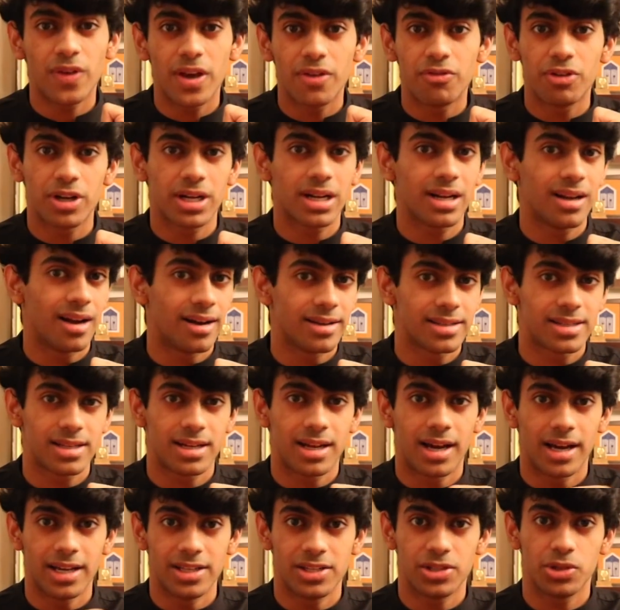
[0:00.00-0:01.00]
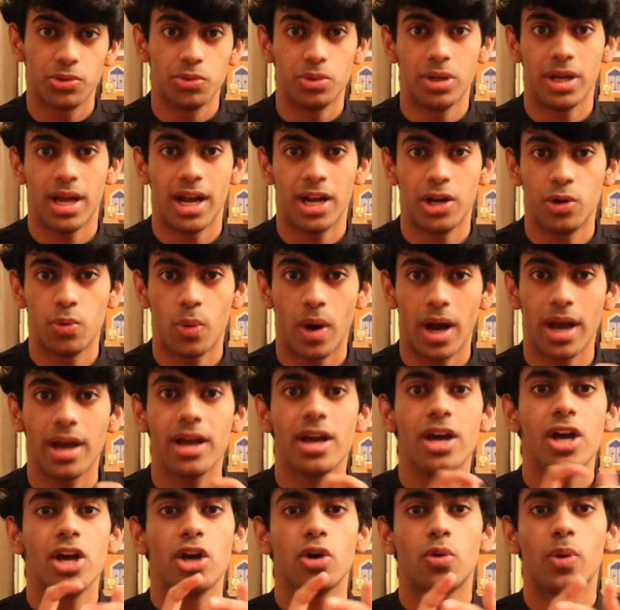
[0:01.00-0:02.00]
favorite class in high school and
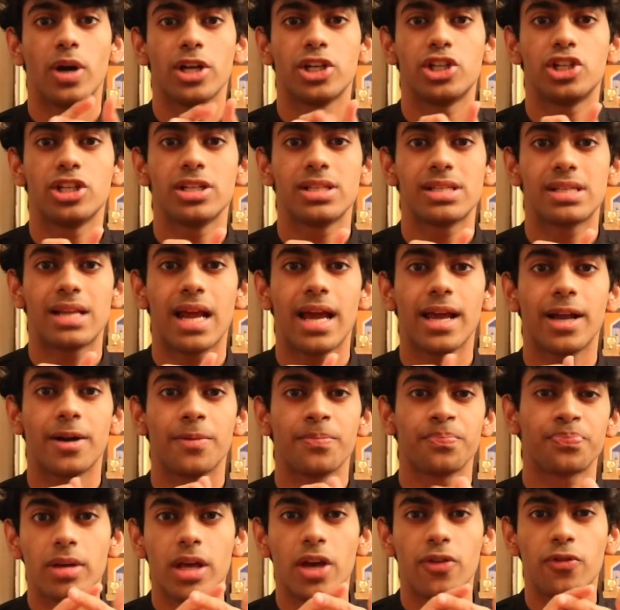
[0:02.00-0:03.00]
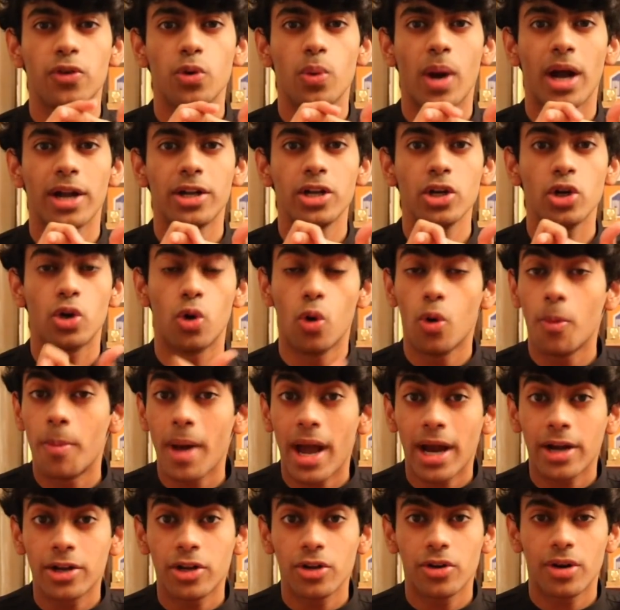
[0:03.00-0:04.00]
why? Questions like, if you had to go
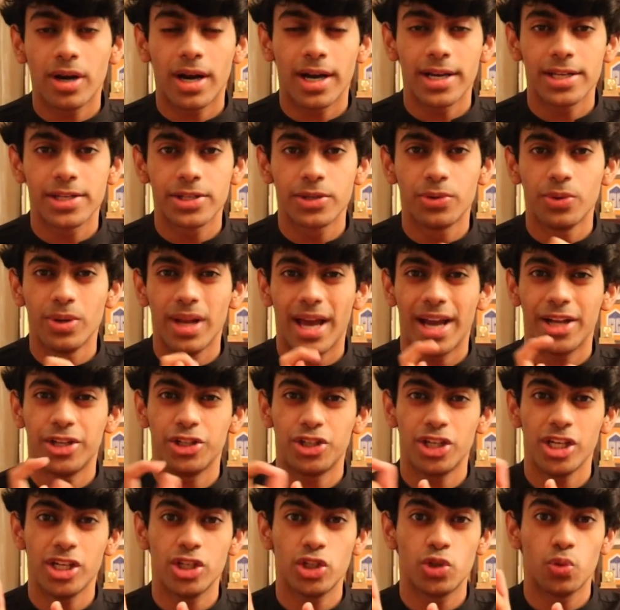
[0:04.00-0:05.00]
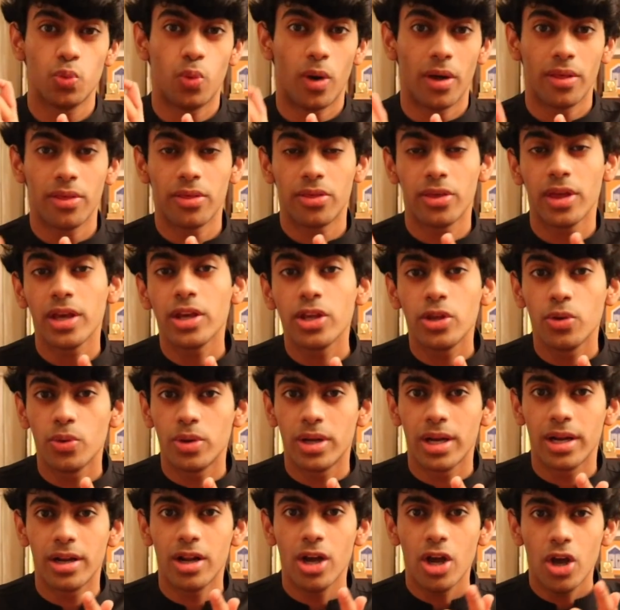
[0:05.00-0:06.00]
back to your high school and change one thing you
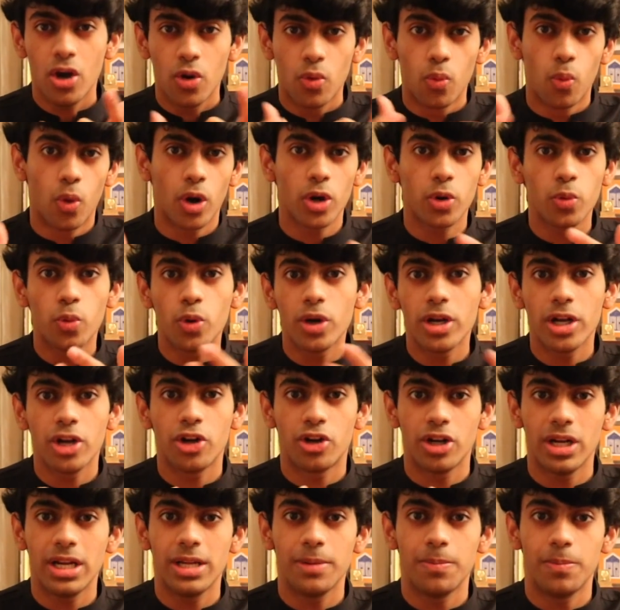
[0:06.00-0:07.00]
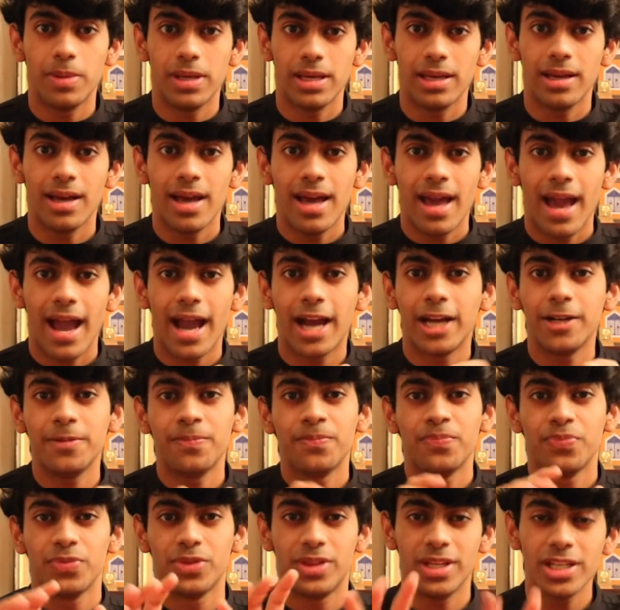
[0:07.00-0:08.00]
did, what would it really be?
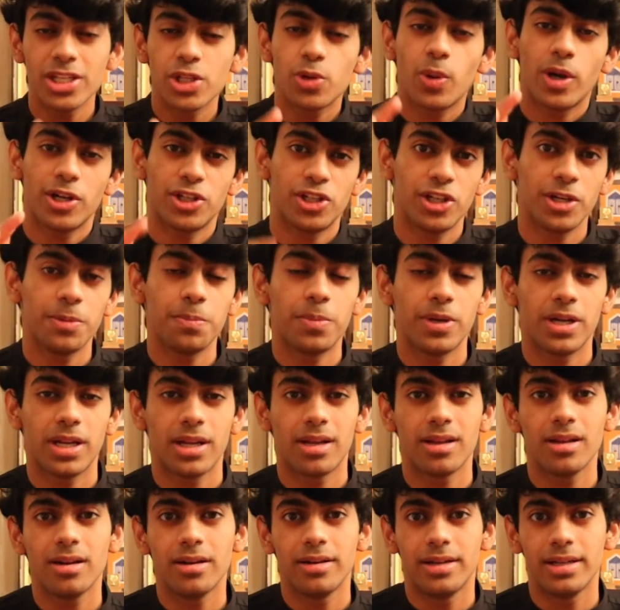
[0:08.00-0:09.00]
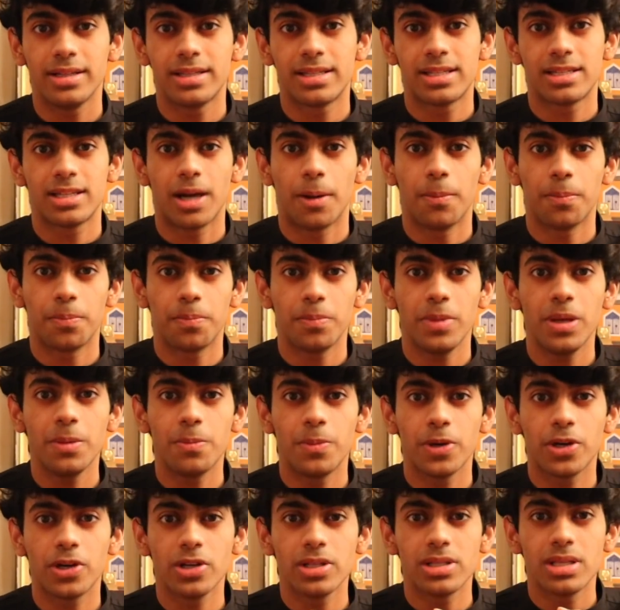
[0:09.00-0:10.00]
And this question in particular did stump me
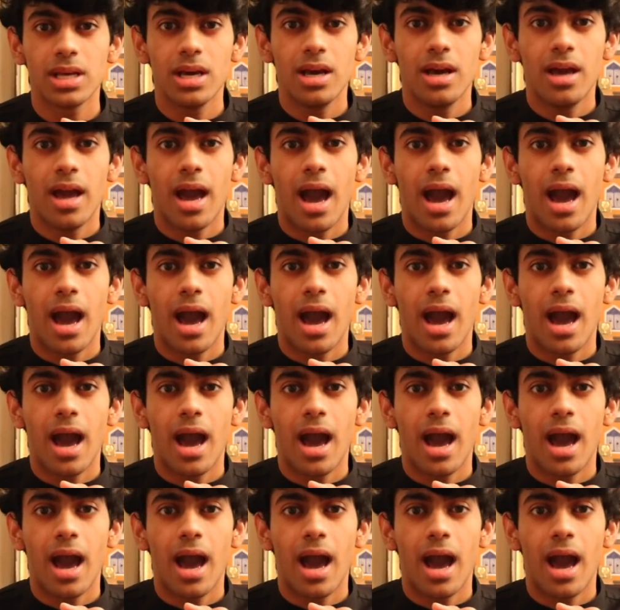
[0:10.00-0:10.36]
because